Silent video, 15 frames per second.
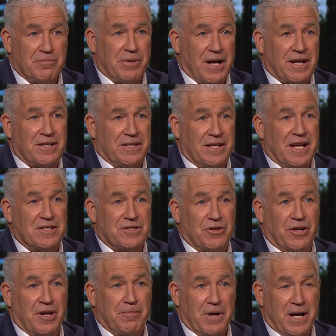Buckley has
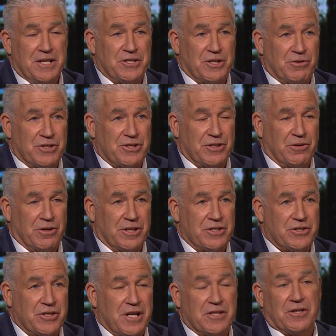got a major issue on
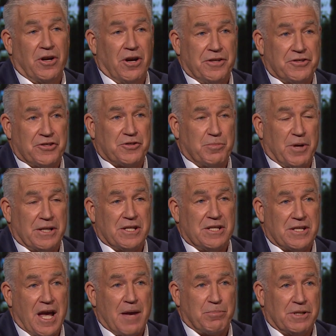his chance, and I suspect
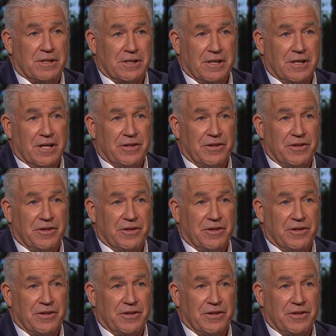he's happy